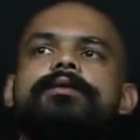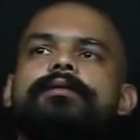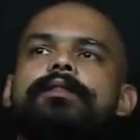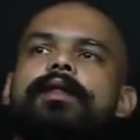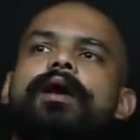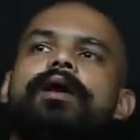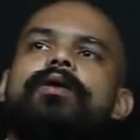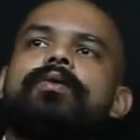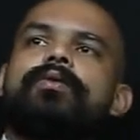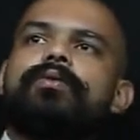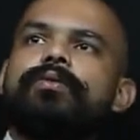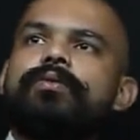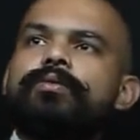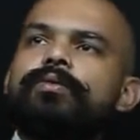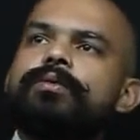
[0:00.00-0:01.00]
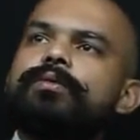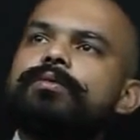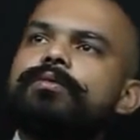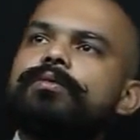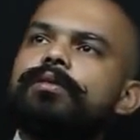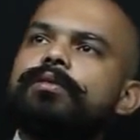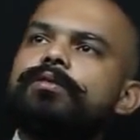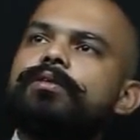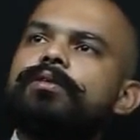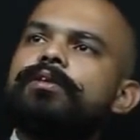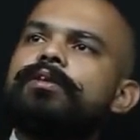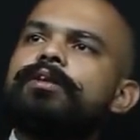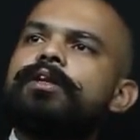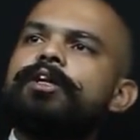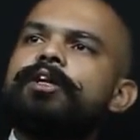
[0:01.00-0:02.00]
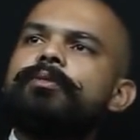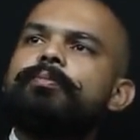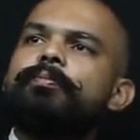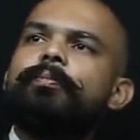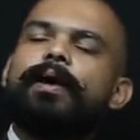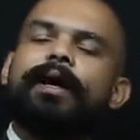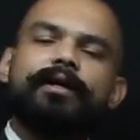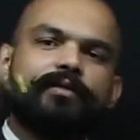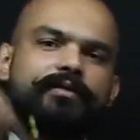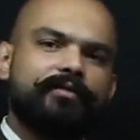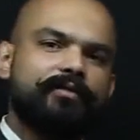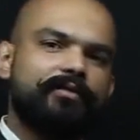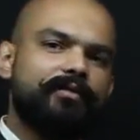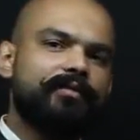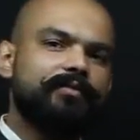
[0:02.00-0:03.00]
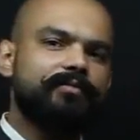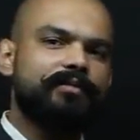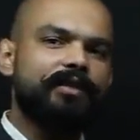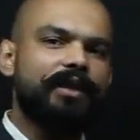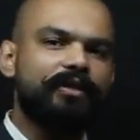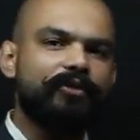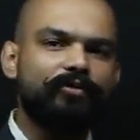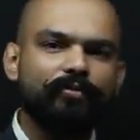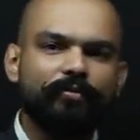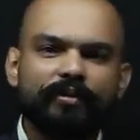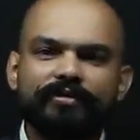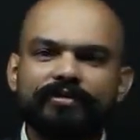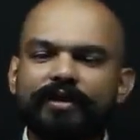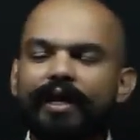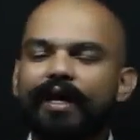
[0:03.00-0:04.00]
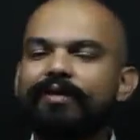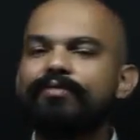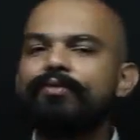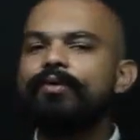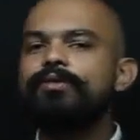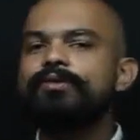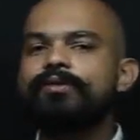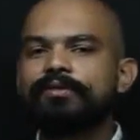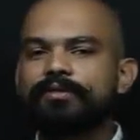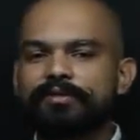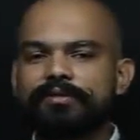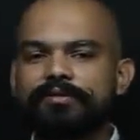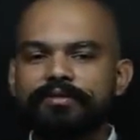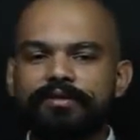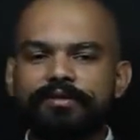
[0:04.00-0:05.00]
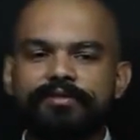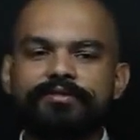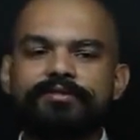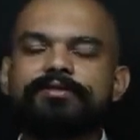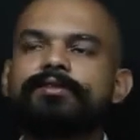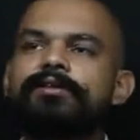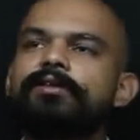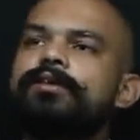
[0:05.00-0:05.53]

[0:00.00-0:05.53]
now the third impact that humans have on earth is